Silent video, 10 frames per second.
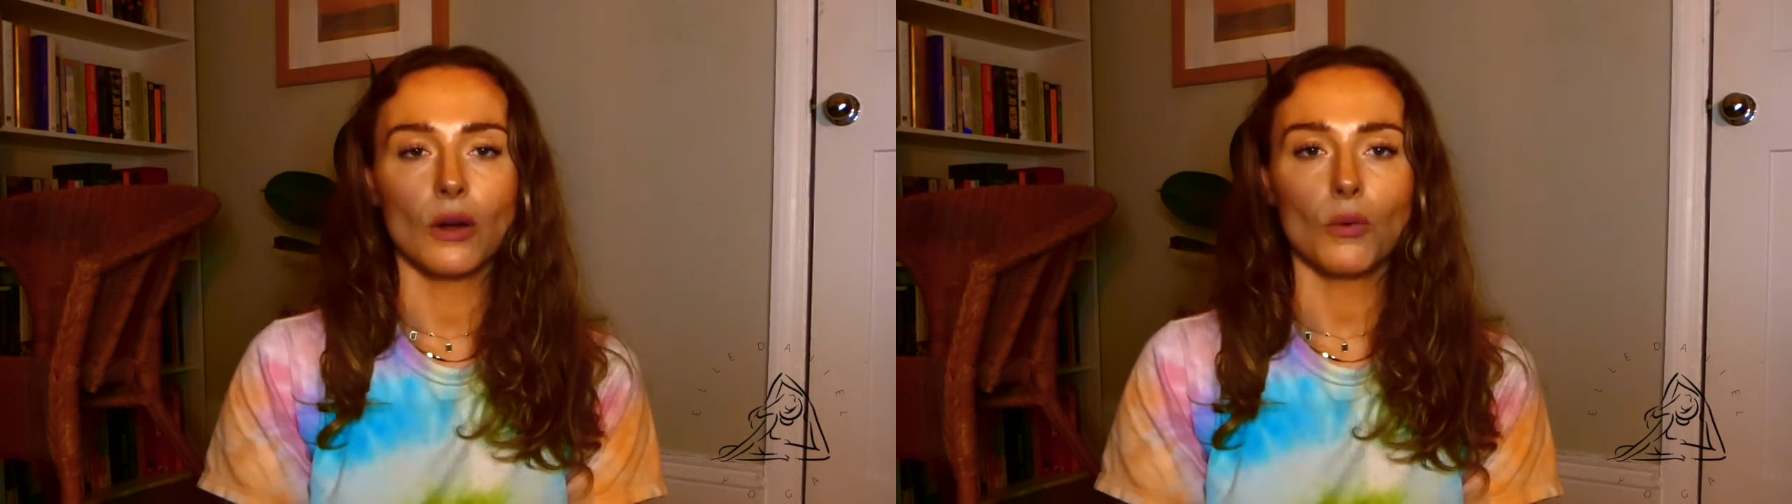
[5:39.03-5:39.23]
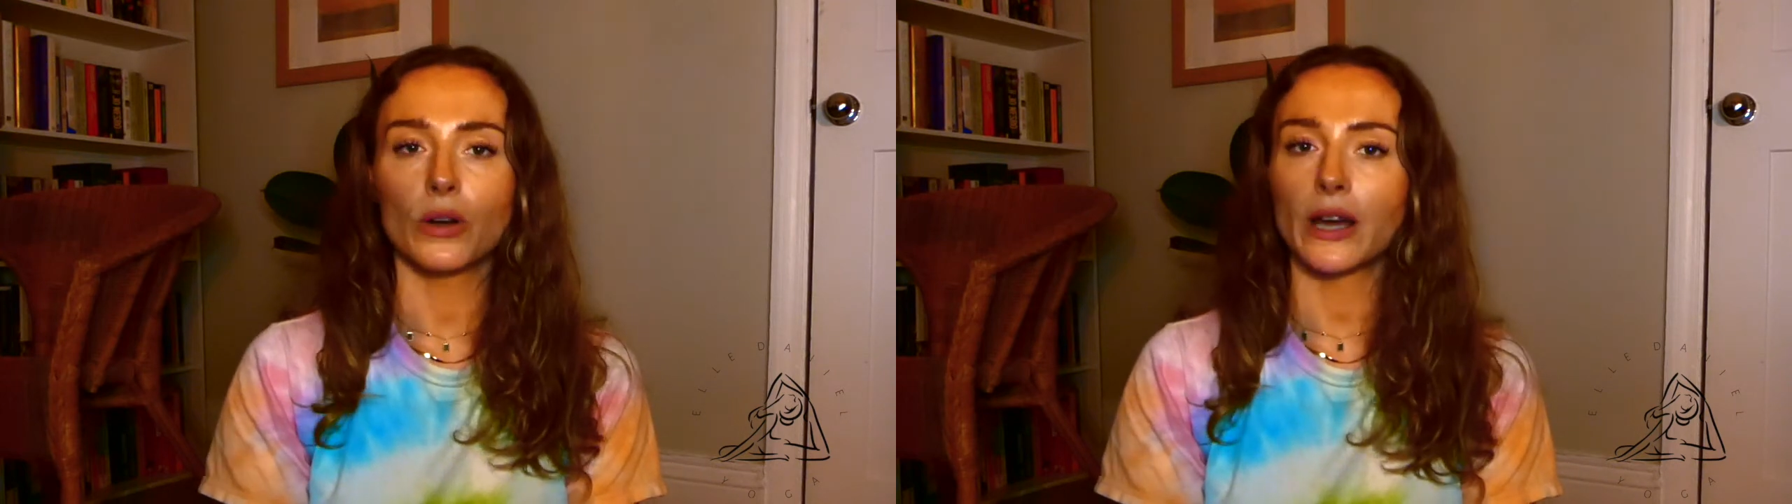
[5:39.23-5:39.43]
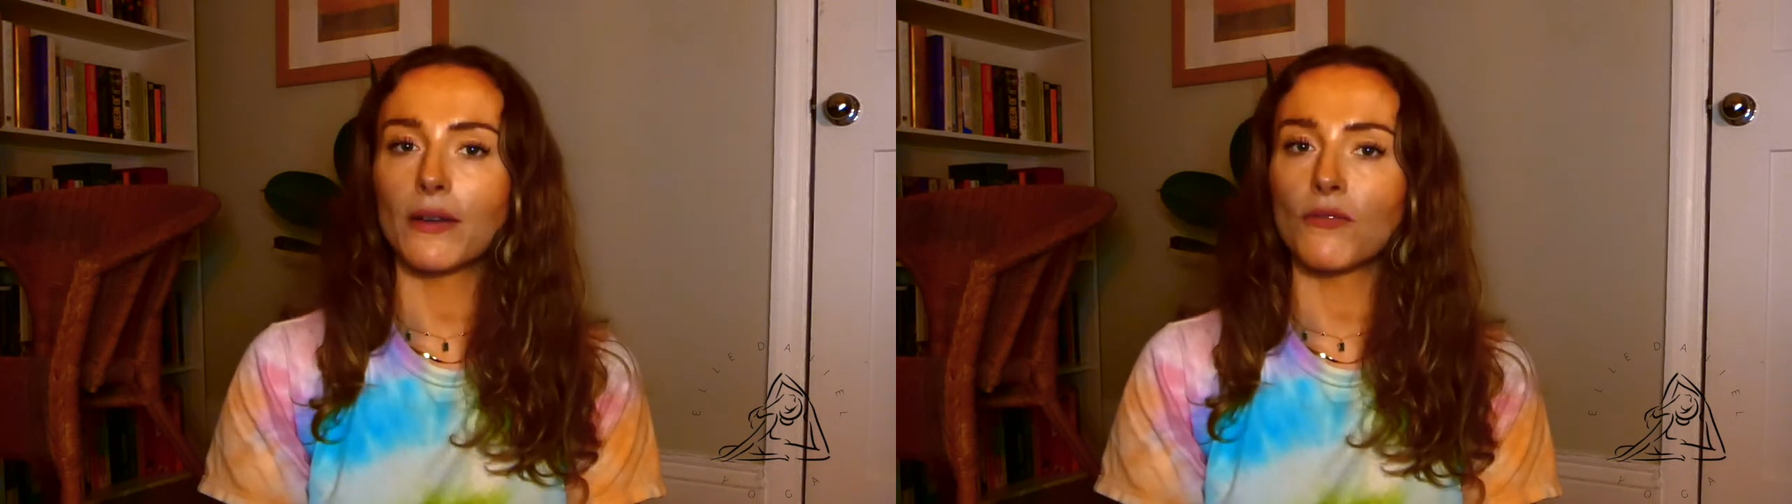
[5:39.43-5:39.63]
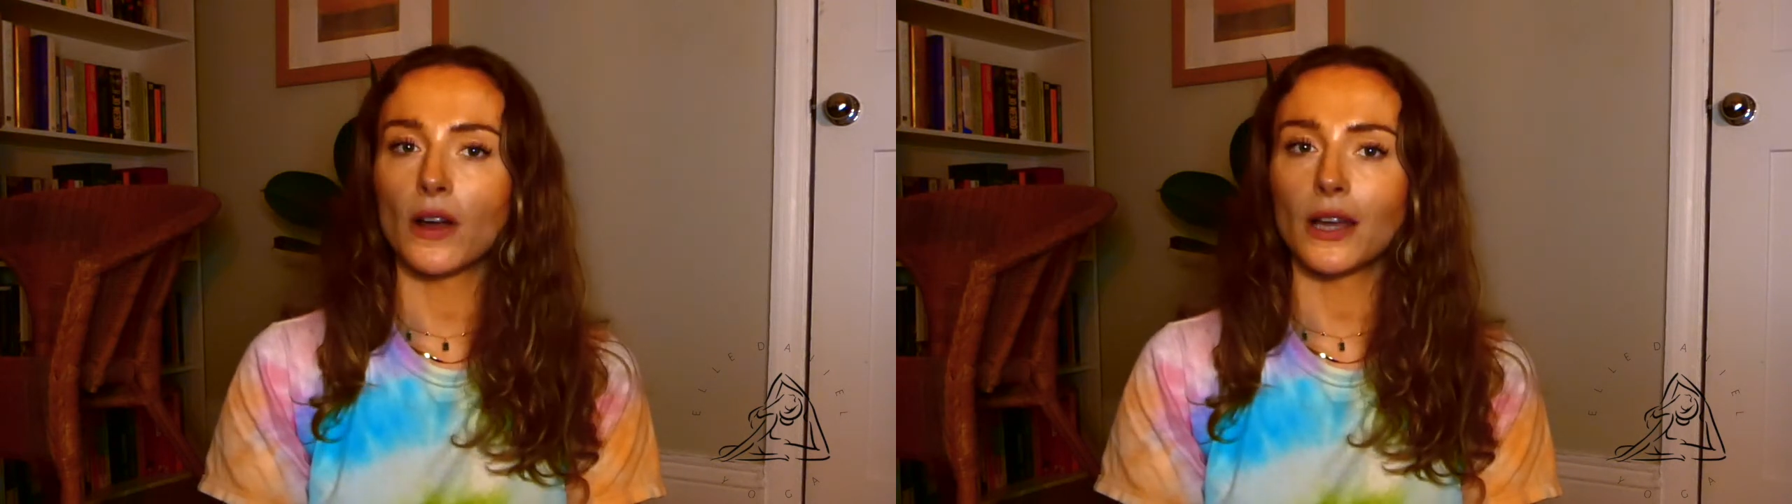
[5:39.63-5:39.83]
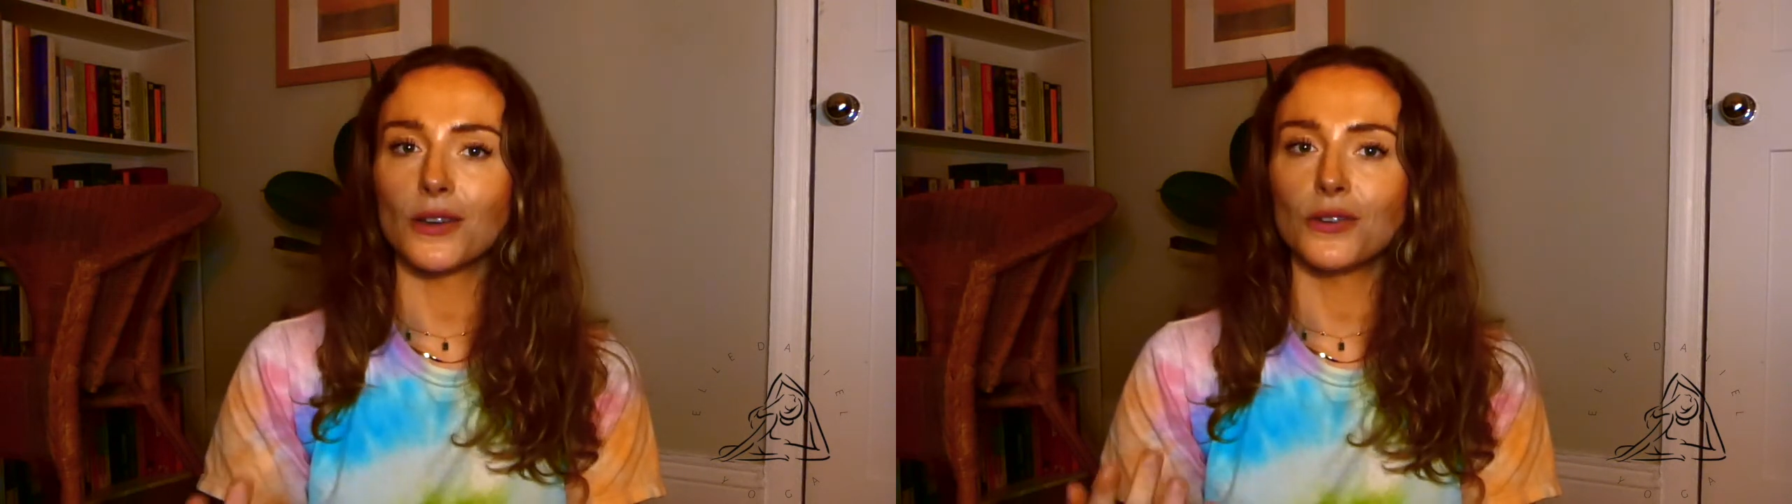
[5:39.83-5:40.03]
What I
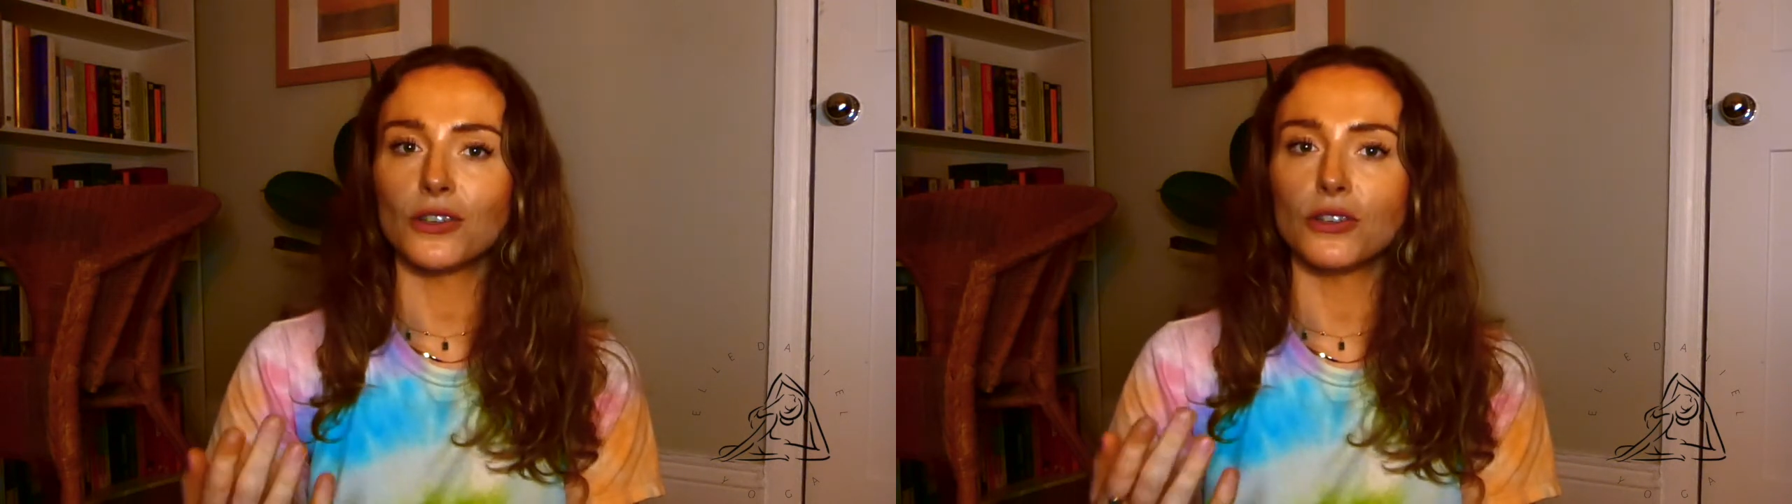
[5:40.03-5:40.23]
invite you to